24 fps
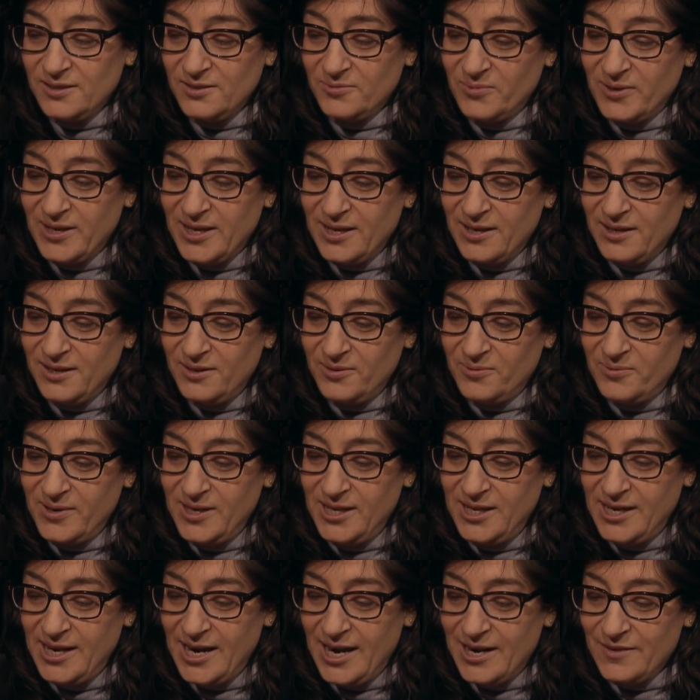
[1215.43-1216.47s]
we,
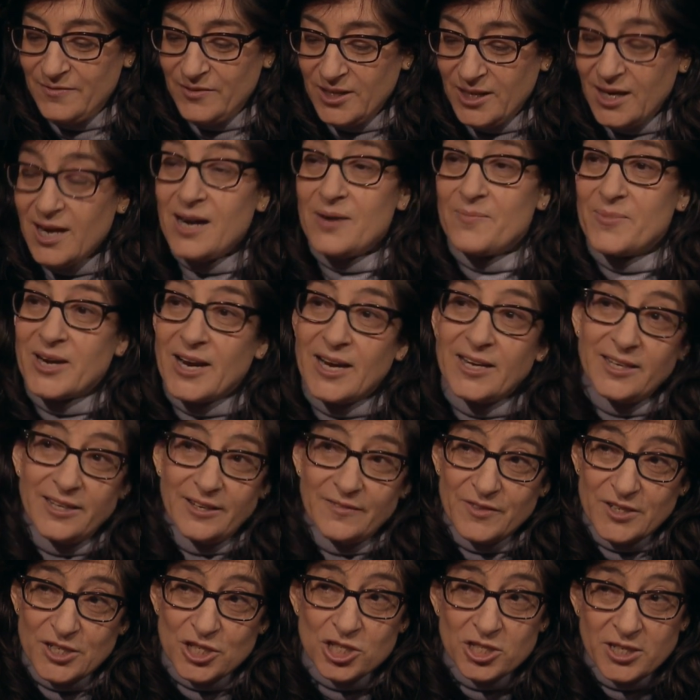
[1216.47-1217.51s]
we have a common idea
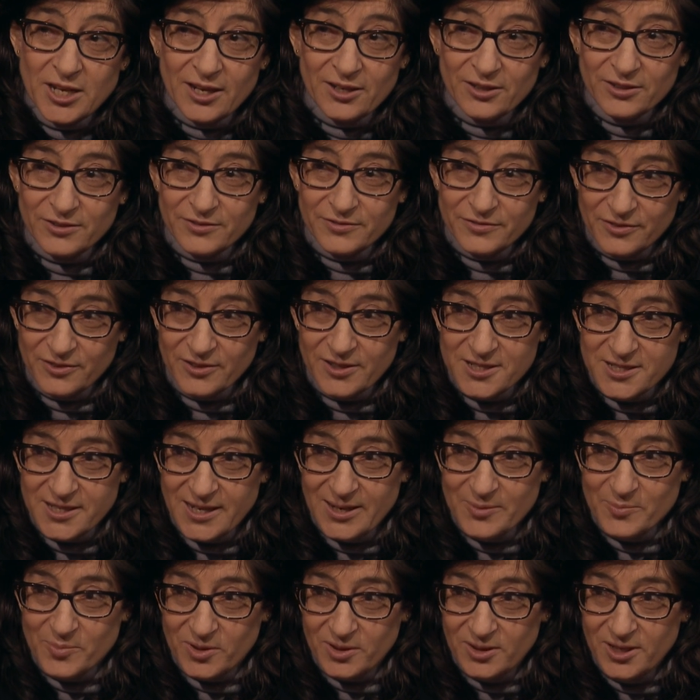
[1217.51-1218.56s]
of the shtetl, for
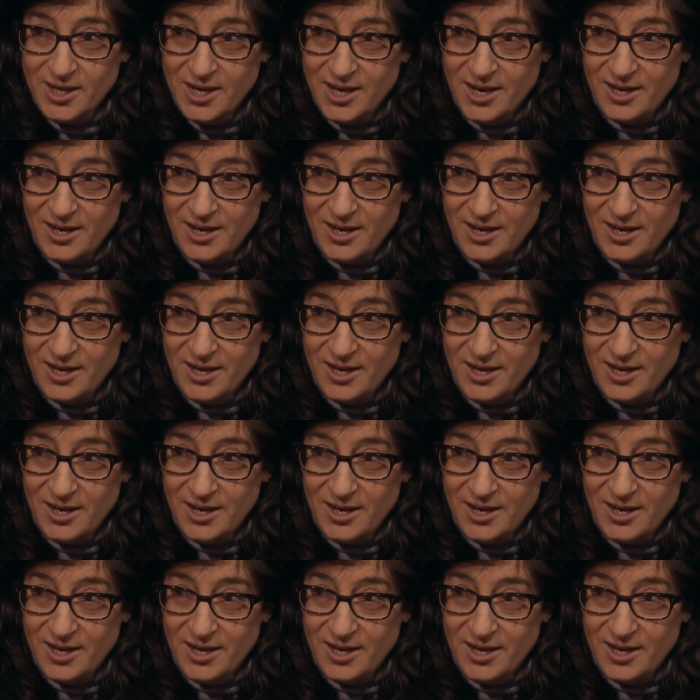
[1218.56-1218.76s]
example,